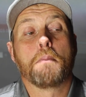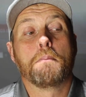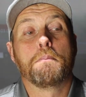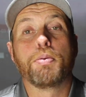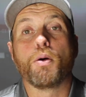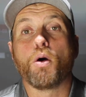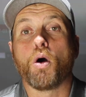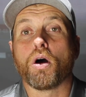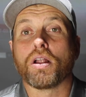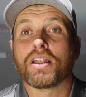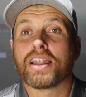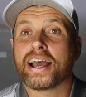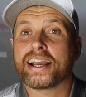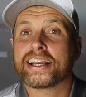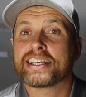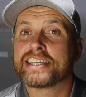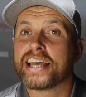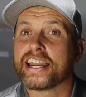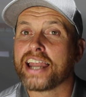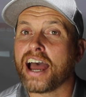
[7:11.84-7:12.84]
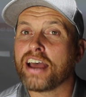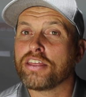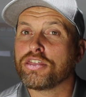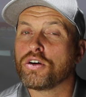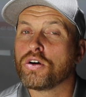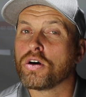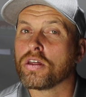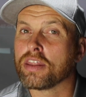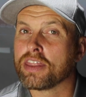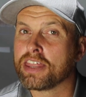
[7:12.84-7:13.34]
But like I said, I
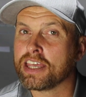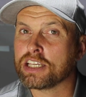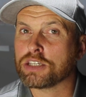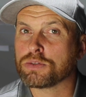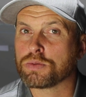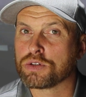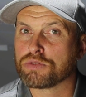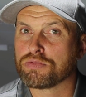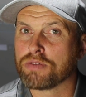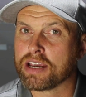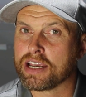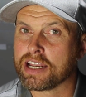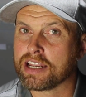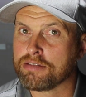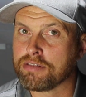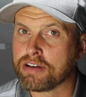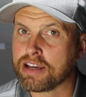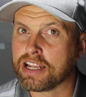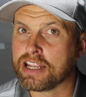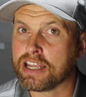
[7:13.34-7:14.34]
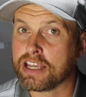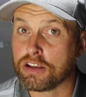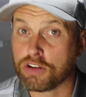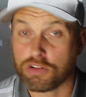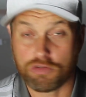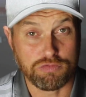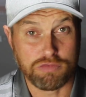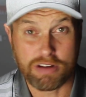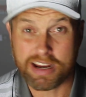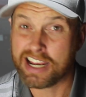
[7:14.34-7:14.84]
thought this was really, really,
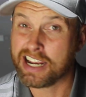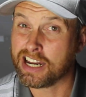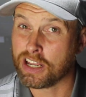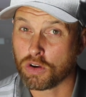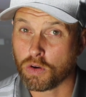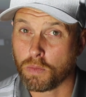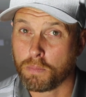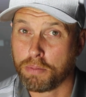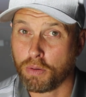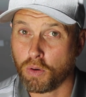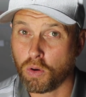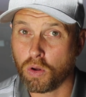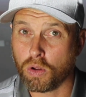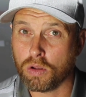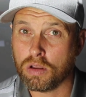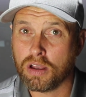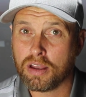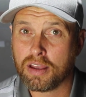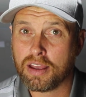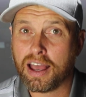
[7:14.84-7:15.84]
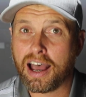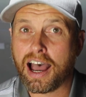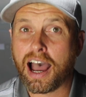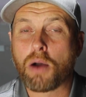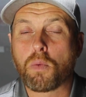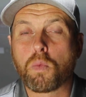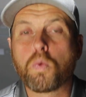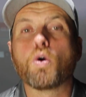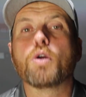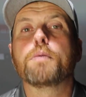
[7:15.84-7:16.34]
really good ball.
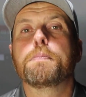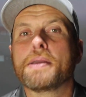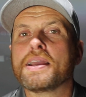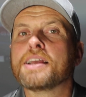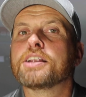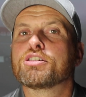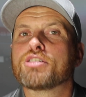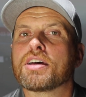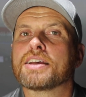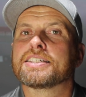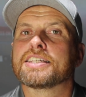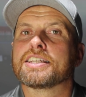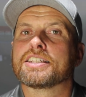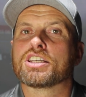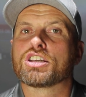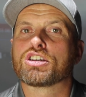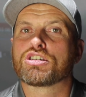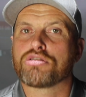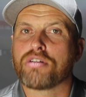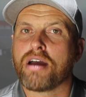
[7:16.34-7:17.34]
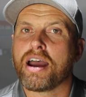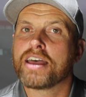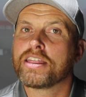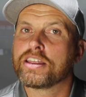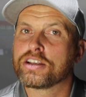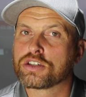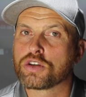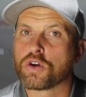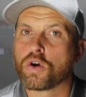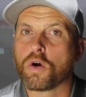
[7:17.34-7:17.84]
I would be interested to try
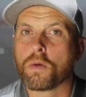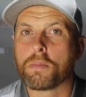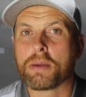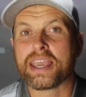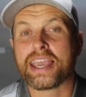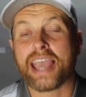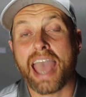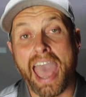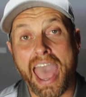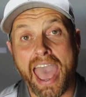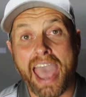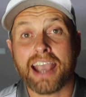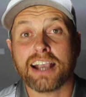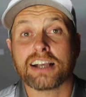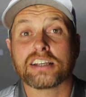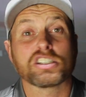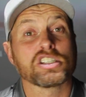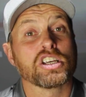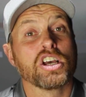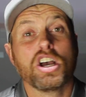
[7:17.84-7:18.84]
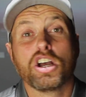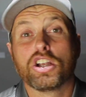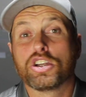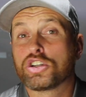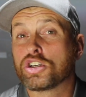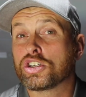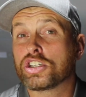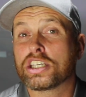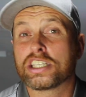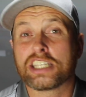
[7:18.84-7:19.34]
the Tour BX
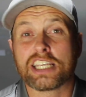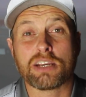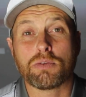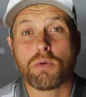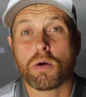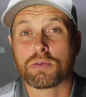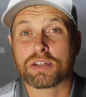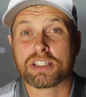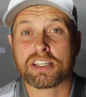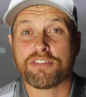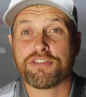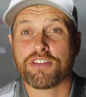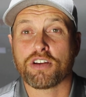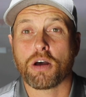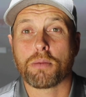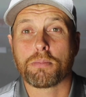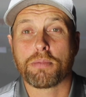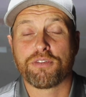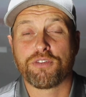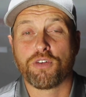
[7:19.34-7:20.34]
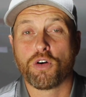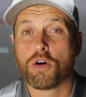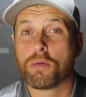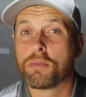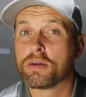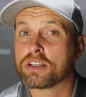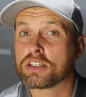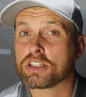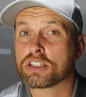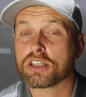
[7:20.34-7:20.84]
just to see what was different on
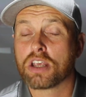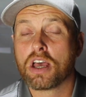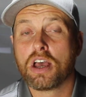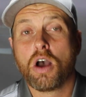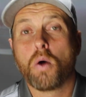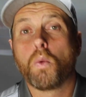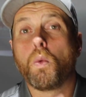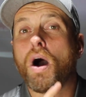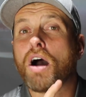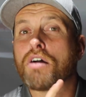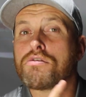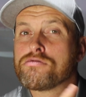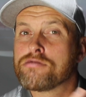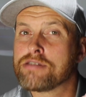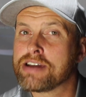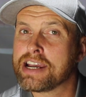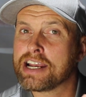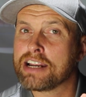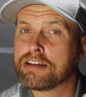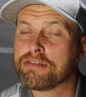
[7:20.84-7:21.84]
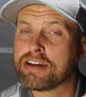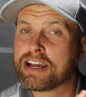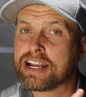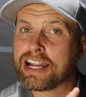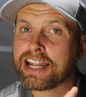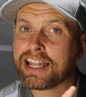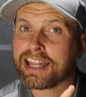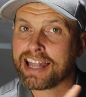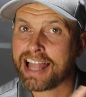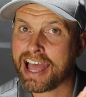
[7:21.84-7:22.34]
performance. What I really,
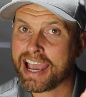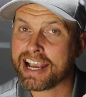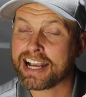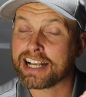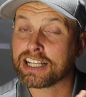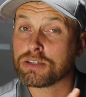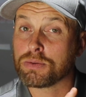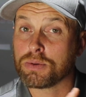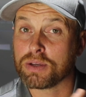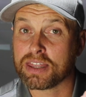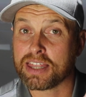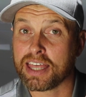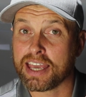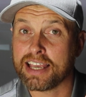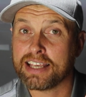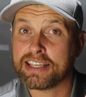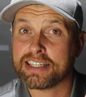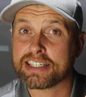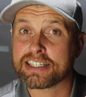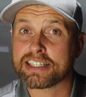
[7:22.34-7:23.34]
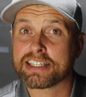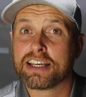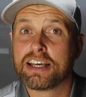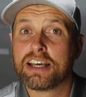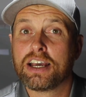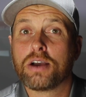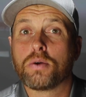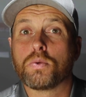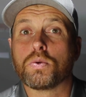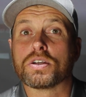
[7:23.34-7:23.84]
really liked with this
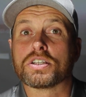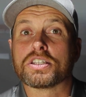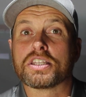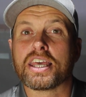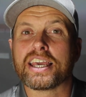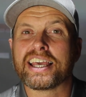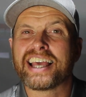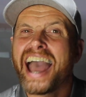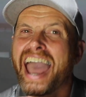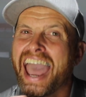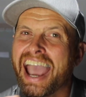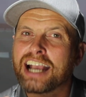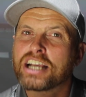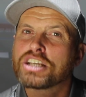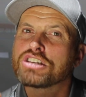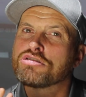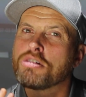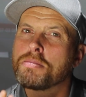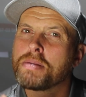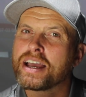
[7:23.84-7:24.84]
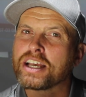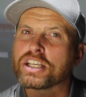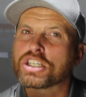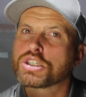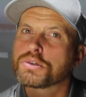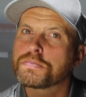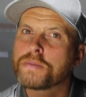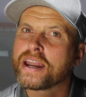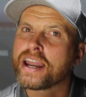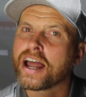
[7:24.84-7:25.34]
was the extra bit of
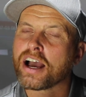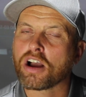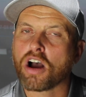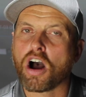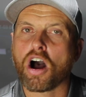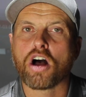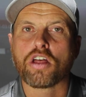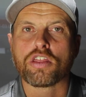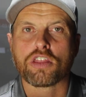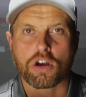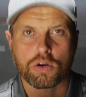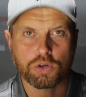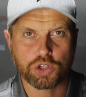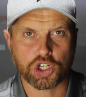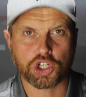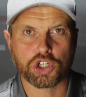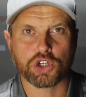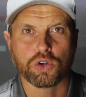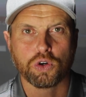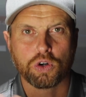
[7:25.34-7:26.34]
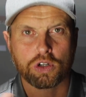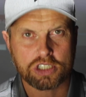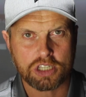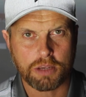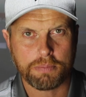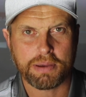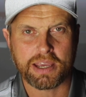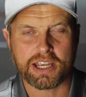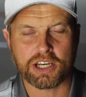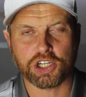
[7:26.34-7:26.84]
spin I got on those
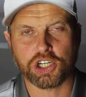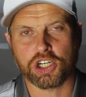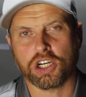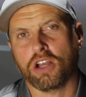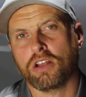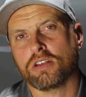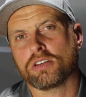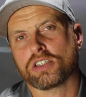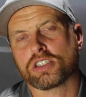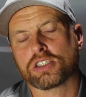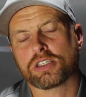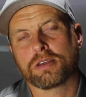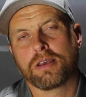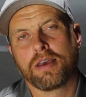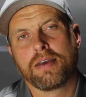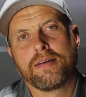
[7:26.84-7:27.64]
shorter pitch shots.